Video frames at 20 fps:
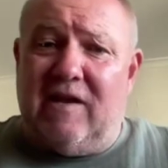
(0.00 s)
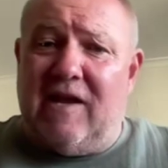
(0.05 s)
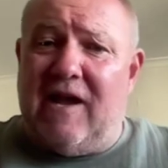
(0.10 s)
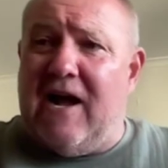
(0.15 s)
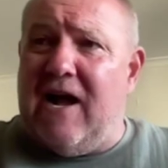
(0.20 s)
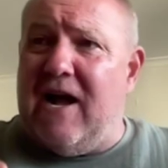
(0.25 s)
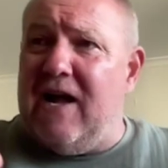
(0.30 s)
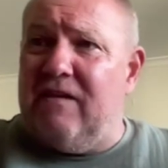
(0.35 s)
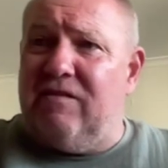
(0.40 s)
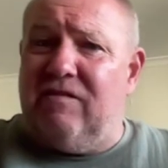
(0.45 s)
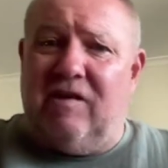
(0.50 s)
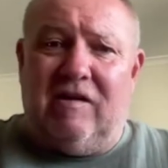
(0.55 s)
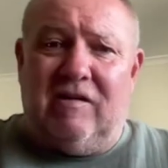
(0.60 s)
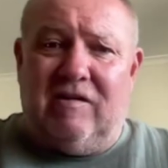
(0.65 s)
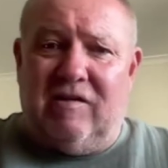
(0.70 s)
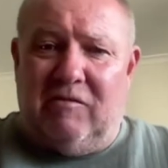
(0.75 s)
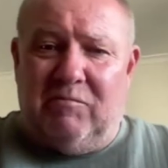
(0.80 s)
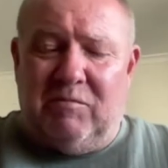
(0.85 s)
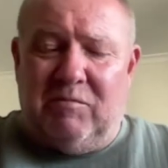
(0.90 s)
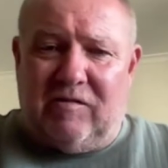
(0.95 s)
car
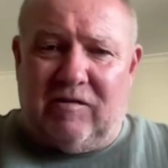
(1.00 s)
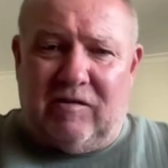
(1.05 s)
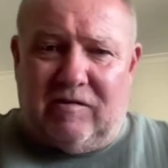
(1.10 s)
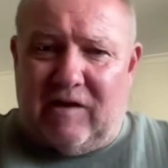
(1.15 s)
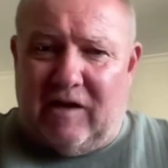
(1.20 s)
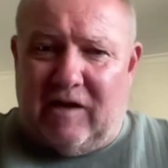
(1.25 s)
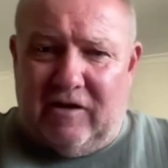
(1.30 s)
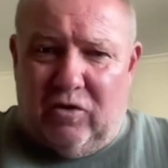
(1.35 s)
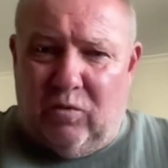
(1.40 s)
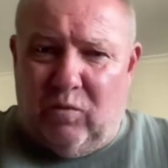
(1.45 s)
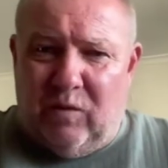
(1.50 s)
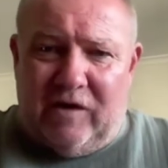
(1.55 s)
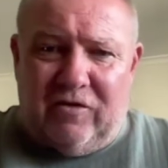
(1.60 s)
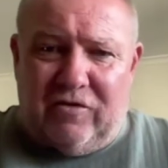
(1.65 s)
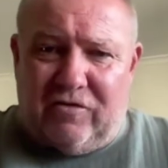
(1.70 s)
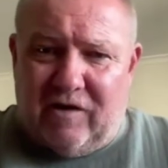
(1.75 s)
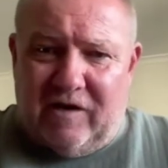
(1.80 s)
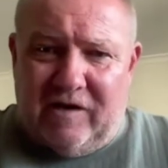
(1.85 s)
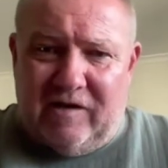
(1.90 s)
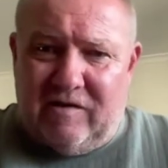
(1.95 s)
tinting business. They do
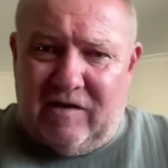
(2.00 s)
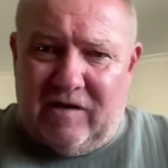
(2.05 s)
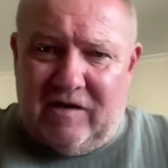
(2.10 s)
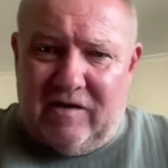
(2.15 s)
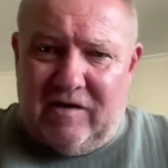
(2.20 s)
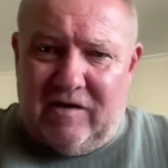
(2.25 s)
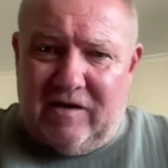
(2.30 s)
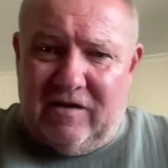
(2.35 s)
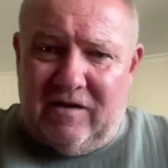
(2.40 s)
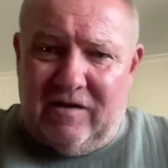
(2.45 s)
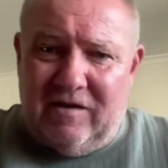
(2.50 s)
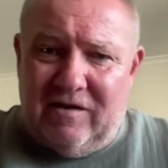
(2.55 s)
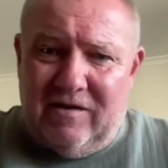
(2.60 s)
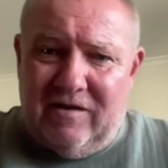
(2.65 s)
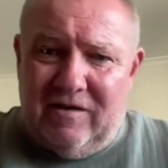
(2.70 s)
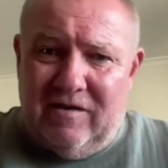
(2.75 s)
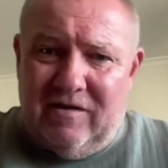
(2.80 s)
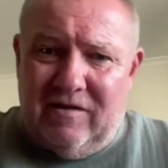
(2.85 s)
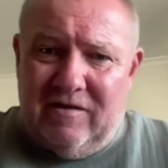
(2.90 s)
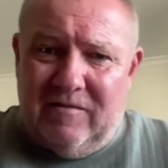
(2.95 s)
windscreen tinting
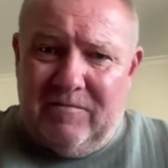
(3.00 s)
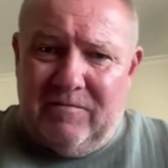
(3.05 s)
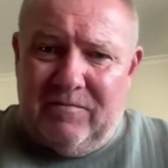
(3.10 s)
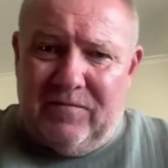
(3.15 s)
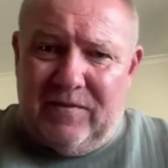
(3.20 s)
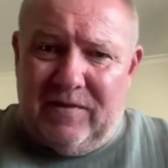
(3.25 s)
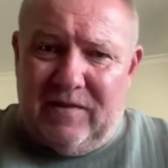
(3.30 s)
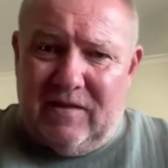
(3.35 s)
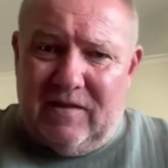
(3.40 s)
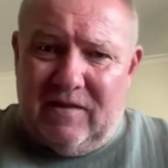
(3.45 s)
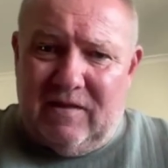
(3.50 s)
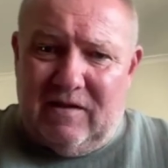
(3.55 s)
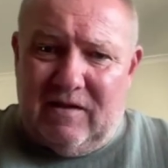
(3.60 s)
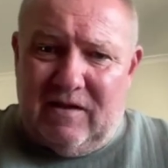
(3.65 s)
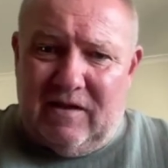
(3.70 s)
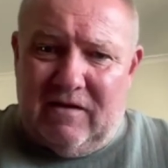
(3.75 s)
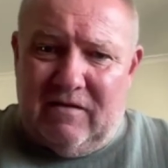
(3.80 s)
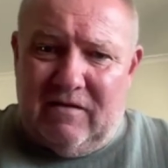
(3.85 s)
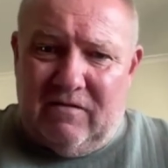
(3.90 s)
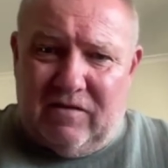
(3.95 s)

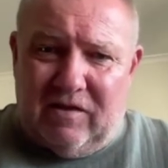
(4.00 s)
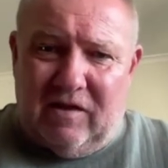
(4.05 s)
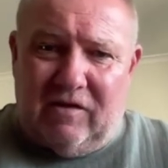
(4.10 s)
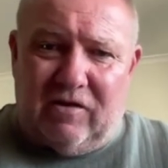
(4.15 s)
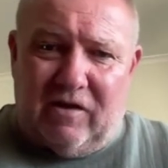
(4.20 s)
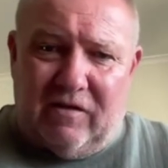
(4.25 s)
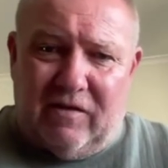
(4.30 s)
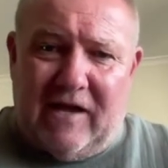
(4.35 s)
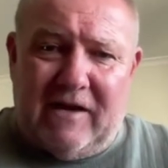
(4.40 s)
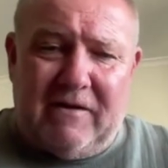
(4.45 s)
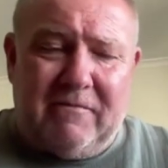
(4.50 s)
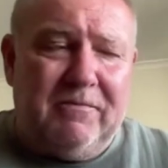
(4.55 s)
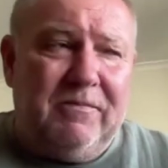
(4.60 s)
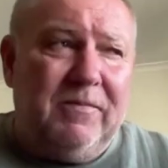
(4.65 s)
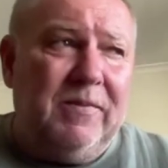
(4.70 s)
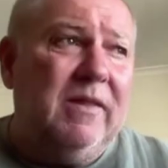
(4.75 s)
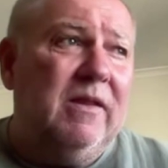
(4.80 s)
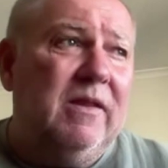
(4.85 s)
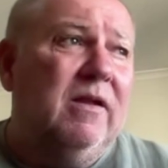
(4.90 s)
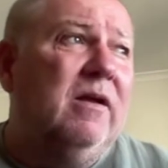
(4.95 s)
and things like that.
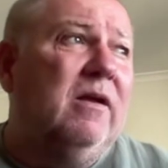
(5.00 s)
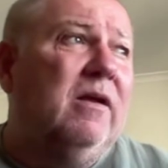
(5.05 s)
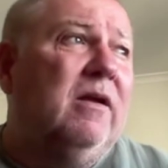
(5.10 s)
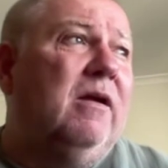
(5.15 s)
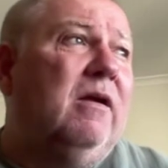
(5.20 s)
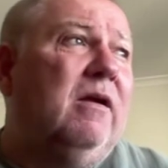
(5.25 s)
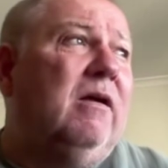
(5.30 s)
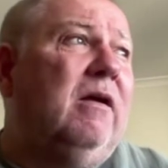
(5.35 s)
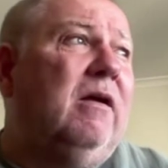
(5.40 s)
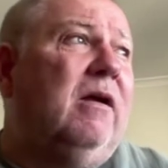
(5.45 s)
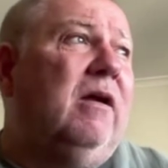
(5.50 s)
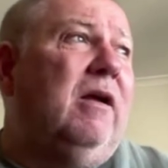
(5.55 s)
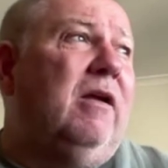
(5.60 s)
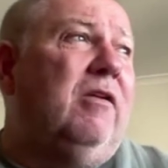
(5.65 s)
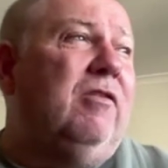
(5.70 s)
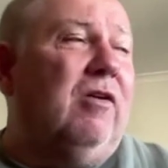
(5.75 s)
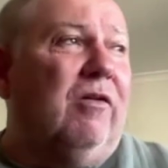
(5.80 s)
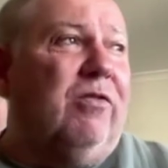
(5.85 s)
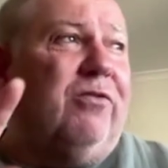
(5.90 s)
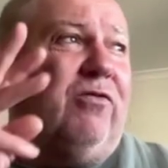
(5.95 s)

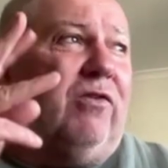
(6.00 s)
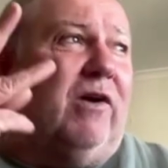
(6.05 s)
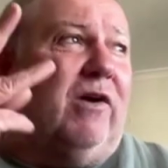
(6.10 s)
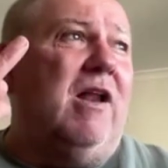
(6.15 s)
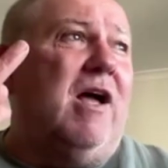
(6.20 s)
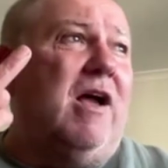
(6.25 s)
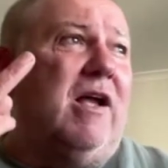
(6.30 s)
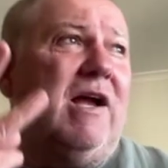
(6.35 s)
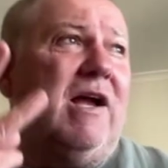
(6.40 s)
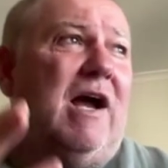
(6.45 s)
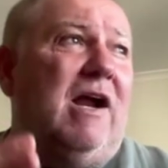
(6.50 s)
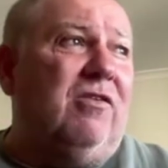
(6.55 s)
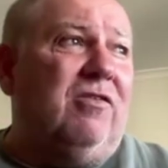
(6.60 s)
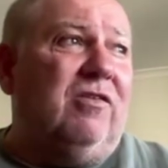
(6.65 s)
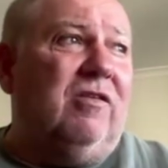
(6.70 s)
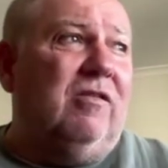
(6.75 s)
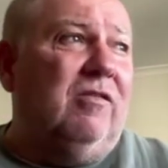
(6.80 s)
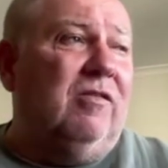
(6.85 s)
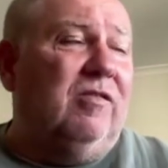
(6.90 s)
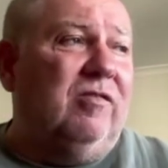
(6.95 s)
He's got three
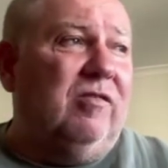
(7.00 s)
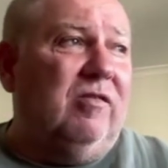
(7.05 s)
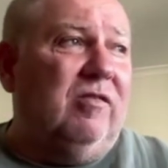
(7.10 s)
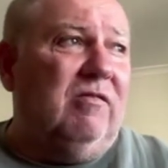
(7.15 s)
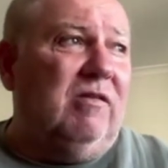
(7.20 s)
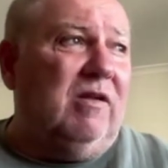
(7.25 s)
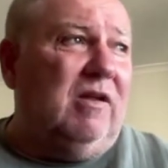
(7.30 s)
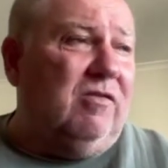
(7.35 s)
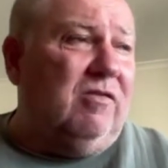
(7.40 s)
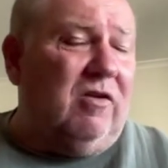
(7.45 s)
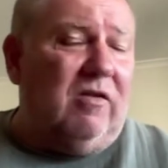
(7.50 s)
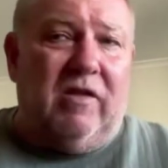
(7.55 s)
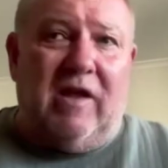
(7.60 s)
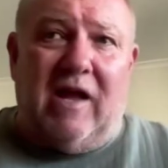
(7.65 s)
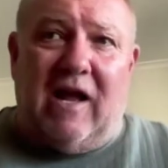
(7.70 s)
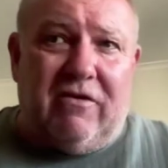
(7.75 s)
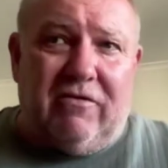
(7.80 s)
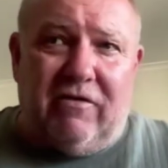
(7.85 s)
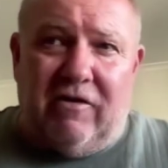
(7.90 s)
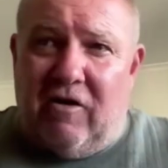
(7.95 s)
locations. He's on the
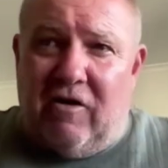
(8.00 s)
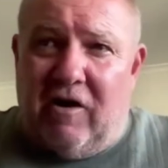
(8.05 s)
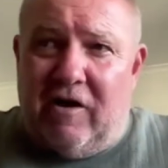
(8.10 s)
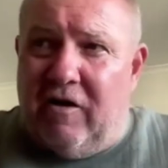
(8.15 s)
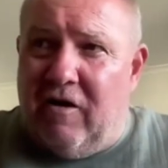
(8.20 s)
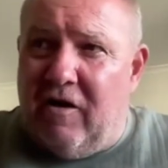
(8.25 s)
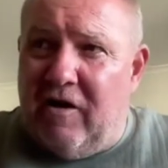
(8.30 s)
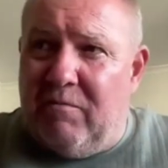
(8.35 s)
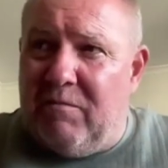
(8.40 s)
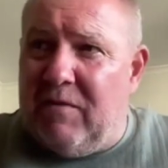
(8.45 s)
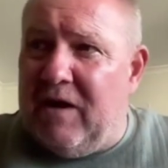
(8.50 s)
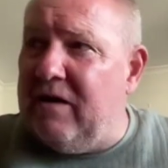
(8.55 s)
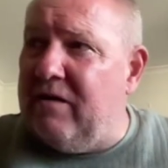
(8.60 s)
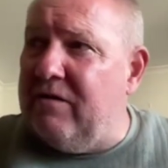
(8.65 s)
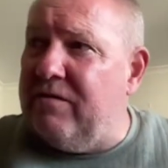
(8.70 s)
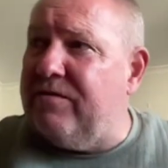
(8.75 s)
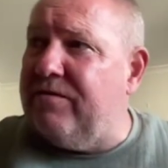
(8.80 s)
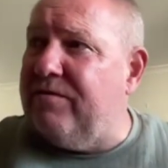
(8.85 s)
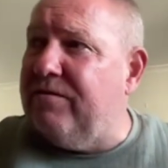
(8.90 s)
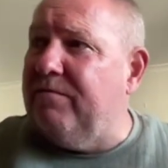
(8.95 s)
199 a
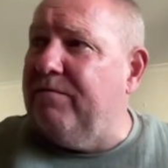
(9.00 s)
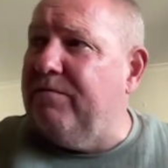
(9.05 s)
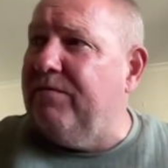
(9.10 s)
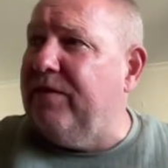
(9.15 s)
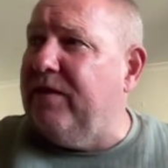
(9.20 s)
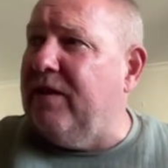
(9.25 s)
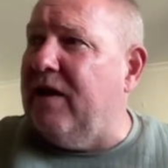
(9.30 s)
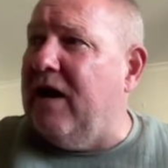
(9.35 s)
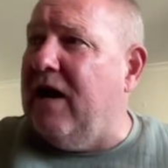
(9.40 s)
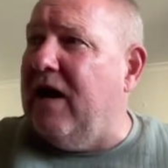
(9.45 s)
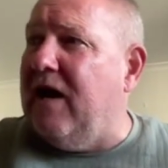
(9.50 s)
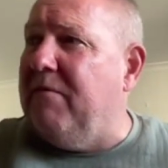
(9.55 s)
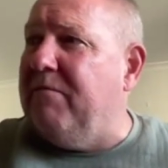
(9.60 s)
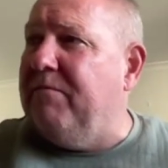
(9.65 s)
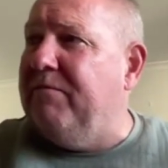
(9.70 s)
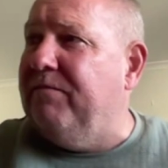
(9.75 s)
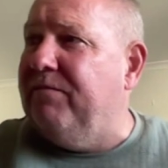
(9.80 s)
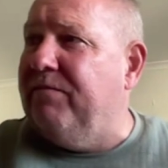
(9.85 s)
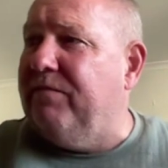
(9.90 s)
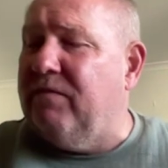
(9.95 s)
month.
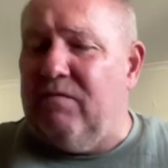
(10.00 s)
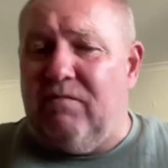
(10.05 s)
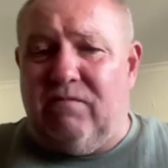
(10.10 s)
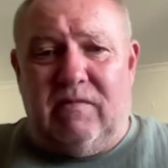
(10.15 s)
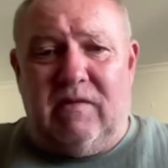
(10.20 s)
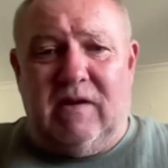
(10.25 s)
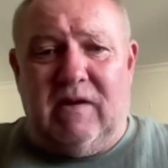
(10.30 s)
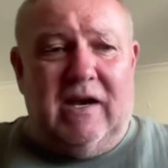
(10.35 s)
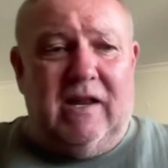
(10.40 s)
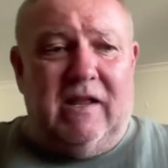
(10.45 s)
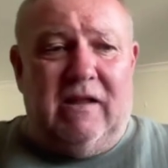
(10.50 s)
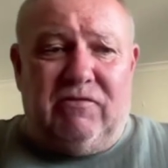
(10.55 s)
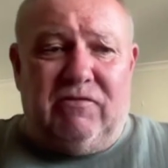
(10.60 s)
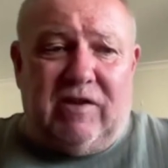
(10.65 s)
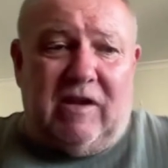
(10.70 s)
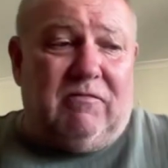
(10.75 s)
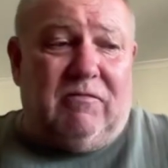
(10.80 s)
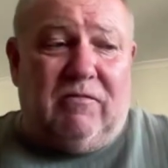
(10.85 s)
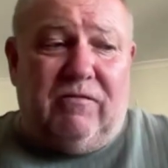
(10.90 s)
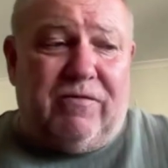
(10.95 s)
Um, and he
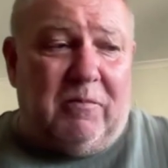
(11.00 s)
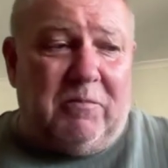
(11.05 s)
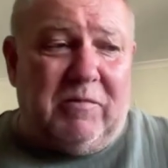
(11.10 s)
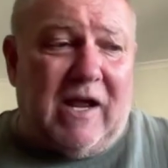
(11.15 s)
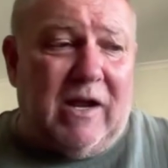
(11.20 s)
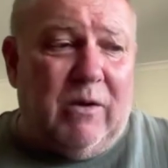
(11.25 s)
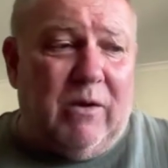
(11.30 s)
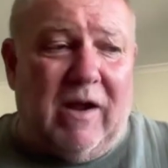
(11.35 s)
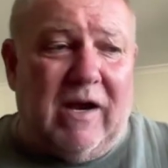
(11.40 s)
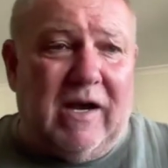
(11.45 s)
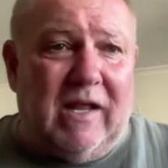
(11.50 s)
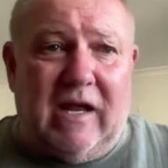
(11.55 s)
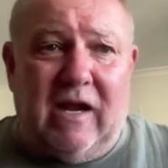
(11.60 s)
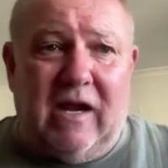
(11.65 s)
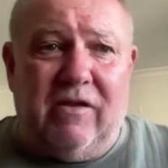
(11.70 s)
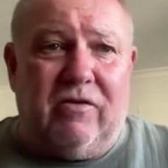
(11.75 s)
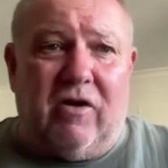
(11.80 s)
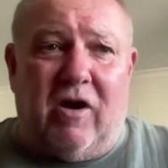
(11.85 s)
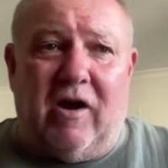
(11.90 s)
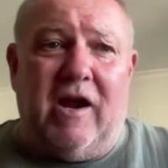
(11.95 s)
said from day one, he
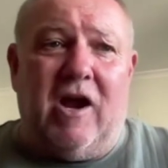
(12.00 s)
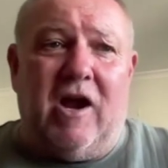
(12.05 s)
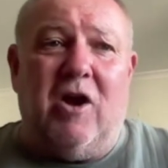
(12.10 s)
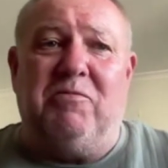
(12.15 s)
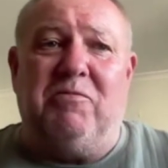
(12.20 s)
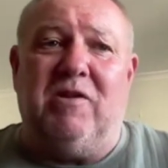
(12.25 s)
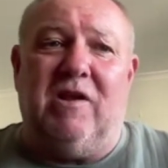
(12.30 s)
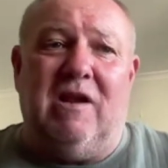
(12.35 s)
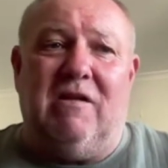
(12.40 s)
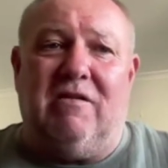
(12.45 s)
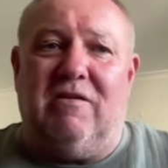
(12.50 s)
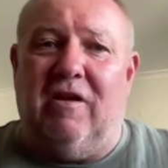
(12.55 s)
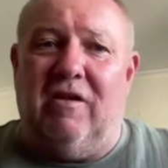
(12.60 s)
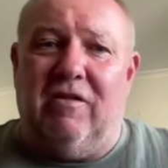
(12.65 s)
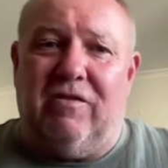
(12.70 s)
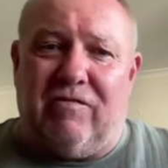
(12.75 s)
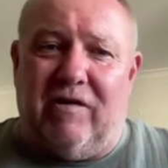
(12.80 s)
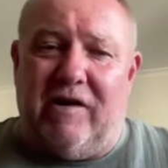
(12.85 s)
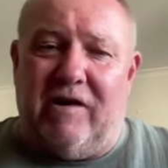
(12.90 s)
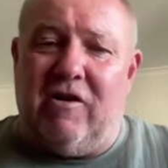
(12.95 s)
goes, I hope to get to
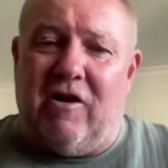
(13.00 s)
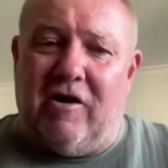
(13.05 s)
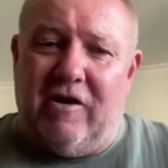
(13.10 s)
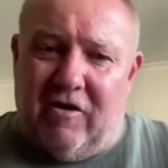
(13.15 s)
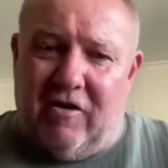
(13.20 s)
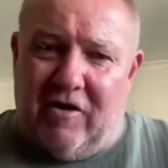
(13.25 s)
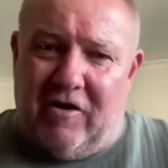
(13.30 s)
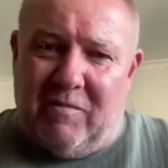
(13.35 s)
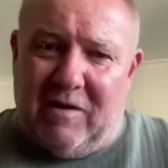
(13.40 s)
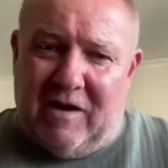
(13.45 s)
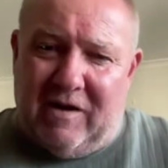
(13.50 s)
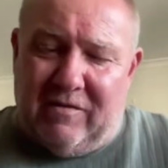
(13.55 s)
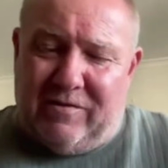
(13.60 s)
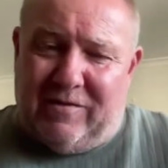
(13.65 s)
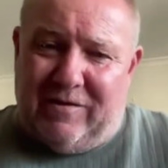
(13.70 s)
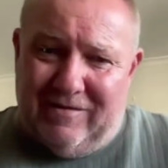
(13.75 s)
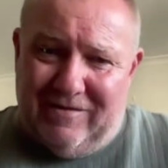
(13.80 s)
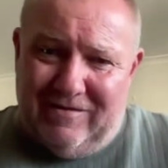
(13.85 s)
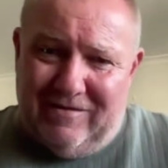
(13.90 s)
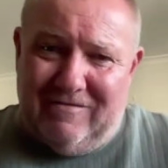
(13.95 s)
you 399 a month.